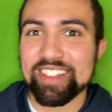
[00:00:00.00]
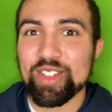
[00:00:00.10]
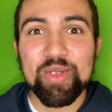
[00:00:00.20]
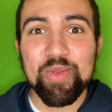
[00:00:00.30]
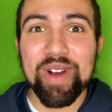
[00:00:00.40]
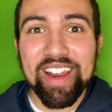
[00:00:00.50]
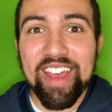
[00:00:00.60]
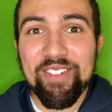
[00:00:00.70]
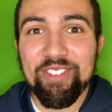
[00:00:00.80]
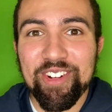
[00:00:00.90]
do
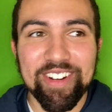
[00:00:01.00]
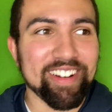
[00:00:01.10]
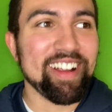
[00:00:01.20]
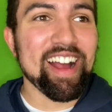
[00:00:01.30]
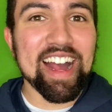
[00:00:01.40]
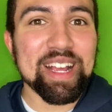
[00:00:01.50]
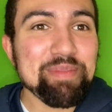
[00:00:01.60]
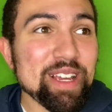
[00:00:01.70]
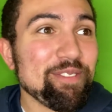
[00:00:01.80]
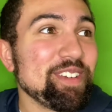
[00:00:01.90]
whatever. I can
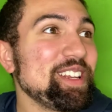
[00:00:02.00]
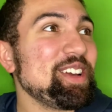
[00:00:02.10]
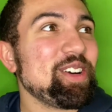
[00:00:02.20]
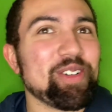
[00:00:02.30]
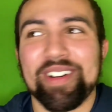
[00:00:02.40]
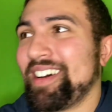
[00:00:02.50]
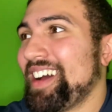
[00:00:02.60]
make a video.